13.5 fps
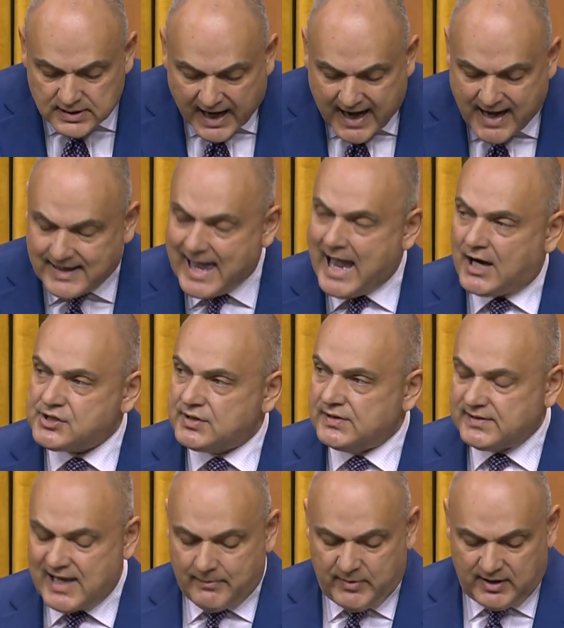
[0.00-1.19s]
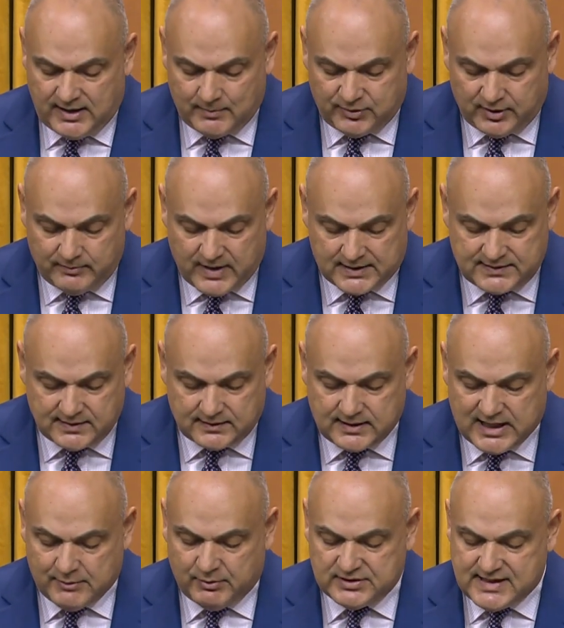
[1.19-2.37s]
8 actions have been implemented.
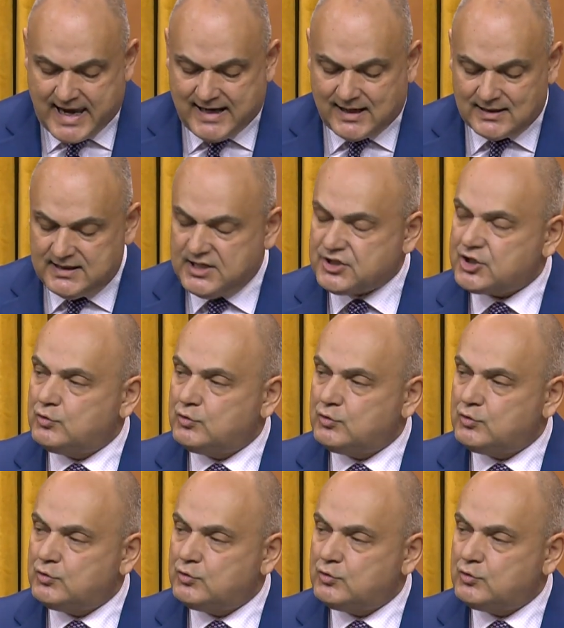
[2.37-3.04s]
It would take at least